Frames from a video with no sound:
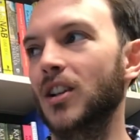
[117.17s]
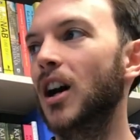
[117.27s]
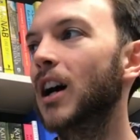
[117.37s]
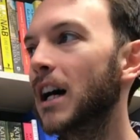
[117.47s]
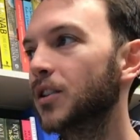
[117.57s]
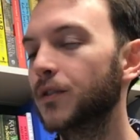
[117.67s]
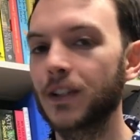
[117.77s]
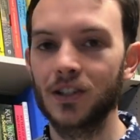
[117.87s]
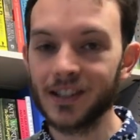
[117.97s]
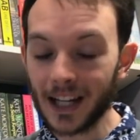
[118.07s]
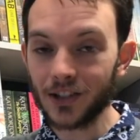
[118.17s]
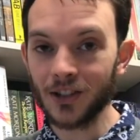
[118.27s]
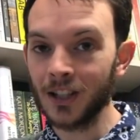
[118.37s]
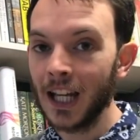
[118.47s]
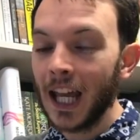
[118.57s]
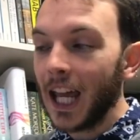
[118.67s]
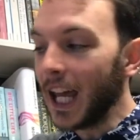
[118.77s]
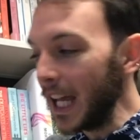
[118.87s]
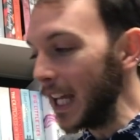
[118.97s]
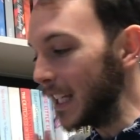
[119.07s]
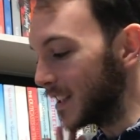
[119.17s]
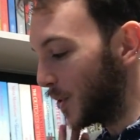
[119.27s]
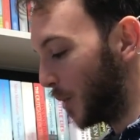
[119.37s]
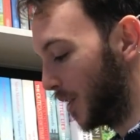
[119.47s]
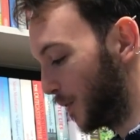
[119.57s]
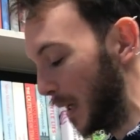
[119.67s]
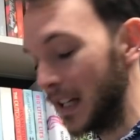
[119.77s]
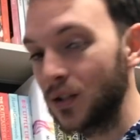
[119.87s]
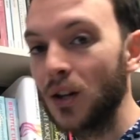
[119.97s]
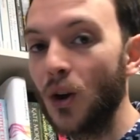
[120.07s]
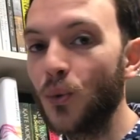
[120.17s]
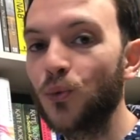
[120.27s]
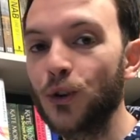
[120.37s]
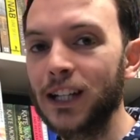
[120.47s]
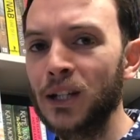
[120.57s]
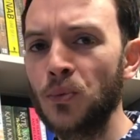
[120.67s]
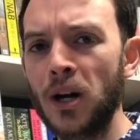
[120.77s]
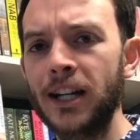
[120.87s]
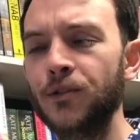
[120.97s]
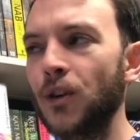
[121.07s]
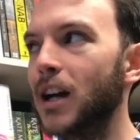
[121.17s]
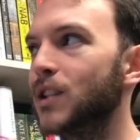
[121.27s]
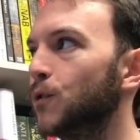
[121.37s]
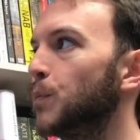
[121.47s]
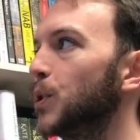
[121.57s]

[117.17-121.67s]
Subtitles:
Our adult fiction section is wonderful. It has a really wide variety of